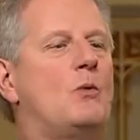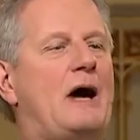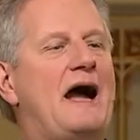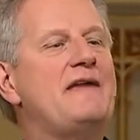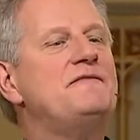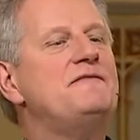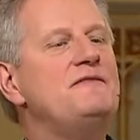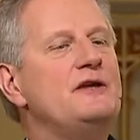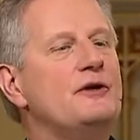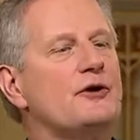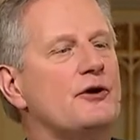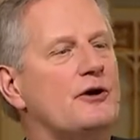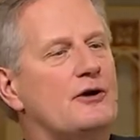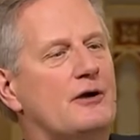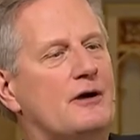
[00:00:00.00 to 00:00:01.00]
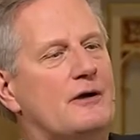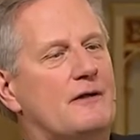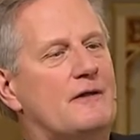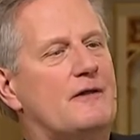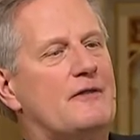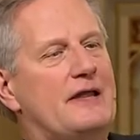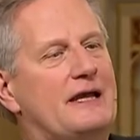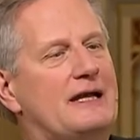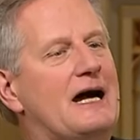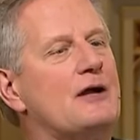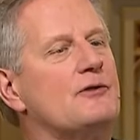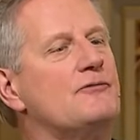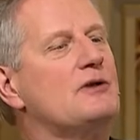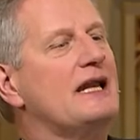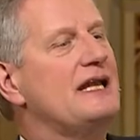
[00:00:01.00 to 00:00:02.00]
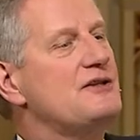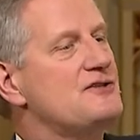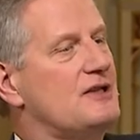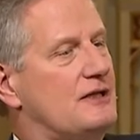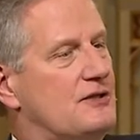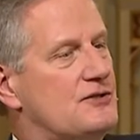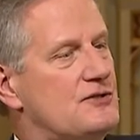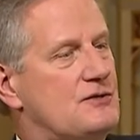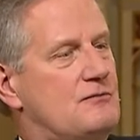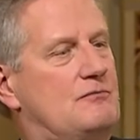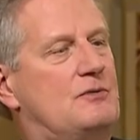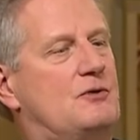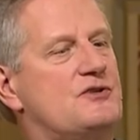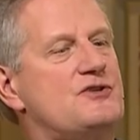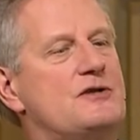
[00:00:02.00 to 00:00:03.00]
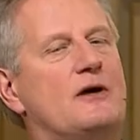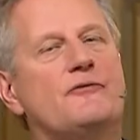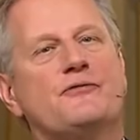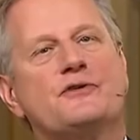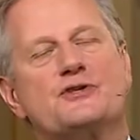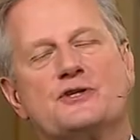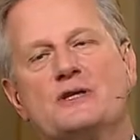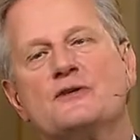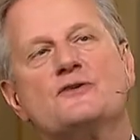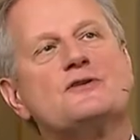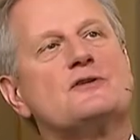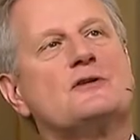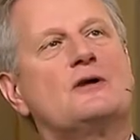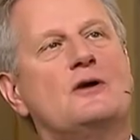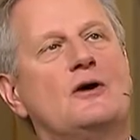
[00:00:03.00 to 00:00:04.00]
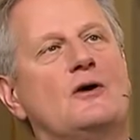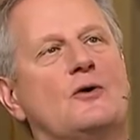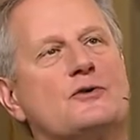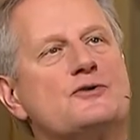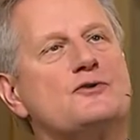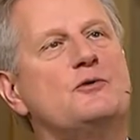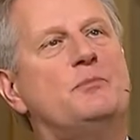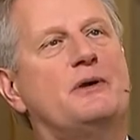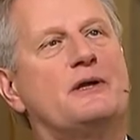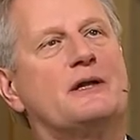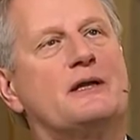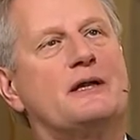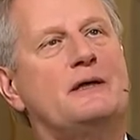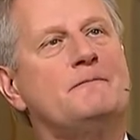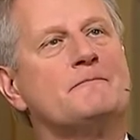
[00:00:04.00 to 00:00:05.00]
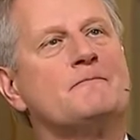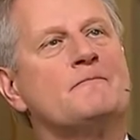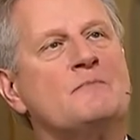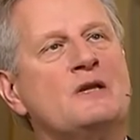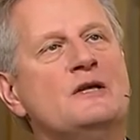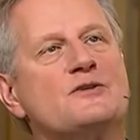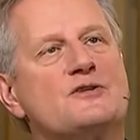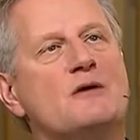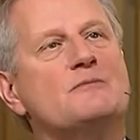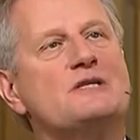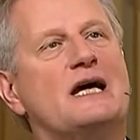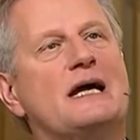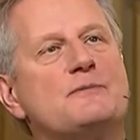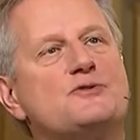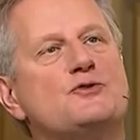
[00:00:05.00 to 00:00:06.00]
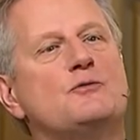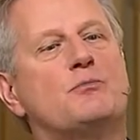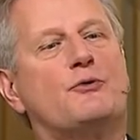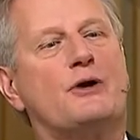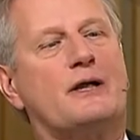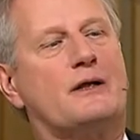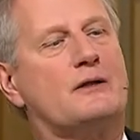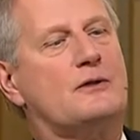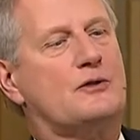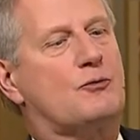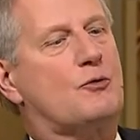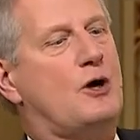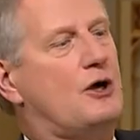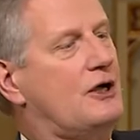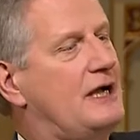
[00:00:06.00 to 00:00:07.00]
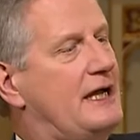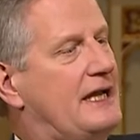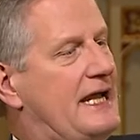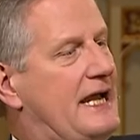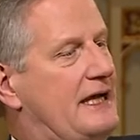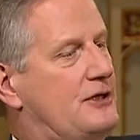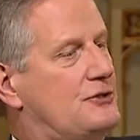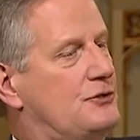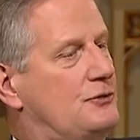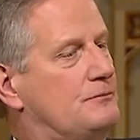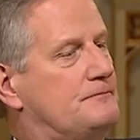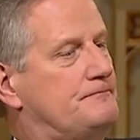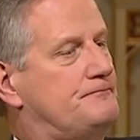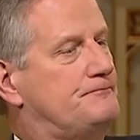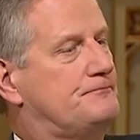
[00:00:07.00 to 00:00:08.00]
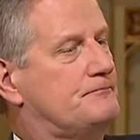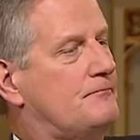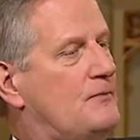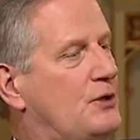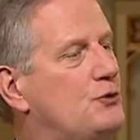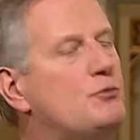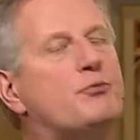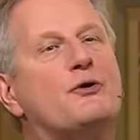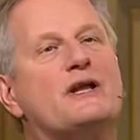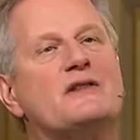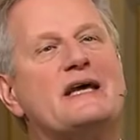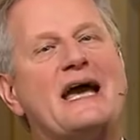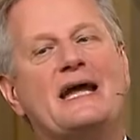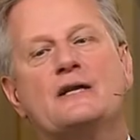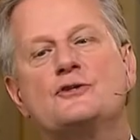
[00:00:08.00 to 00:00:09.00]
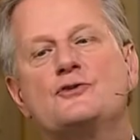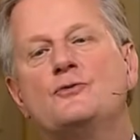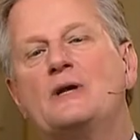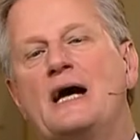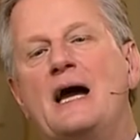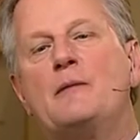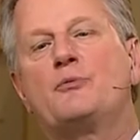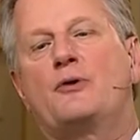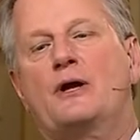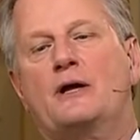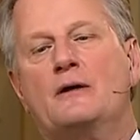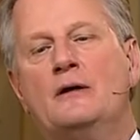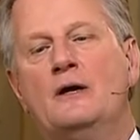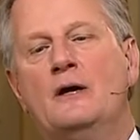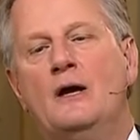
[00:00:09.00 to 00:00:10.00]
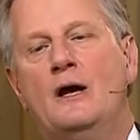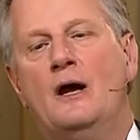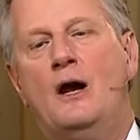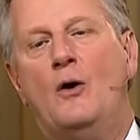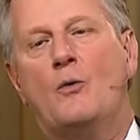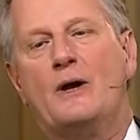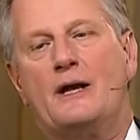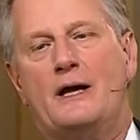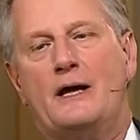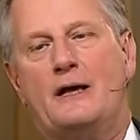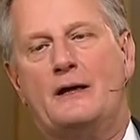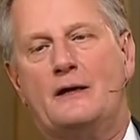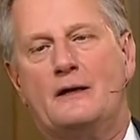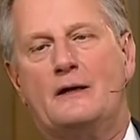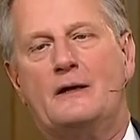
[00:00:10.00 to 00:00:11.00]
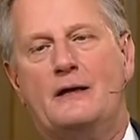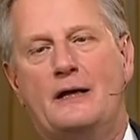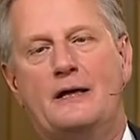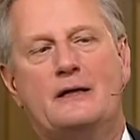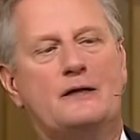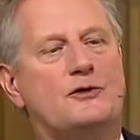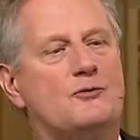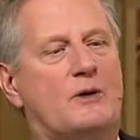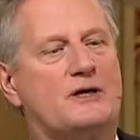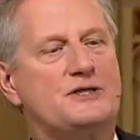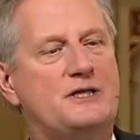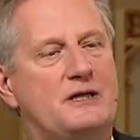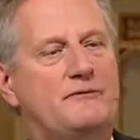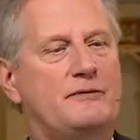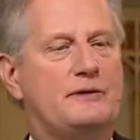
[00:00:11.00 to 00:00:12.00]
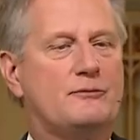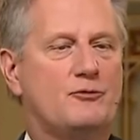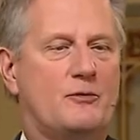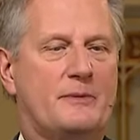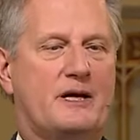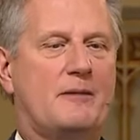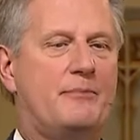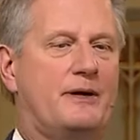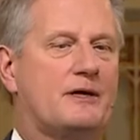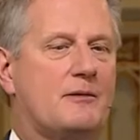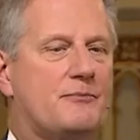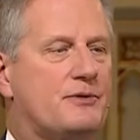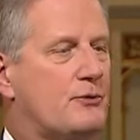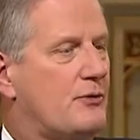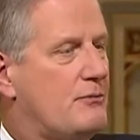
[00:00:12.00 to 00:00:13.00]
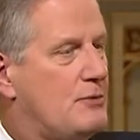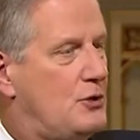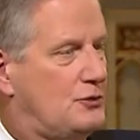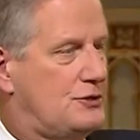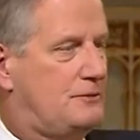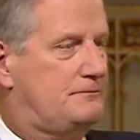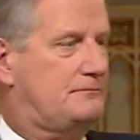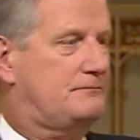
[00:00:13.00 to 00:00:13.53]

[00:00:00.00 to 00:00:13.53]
I fear that out of laziness or selfishness or stupidity, sometimes you bring the wrong kind of attitude. You bring the attitude I bring when I head into our TV room and I pick up the remote.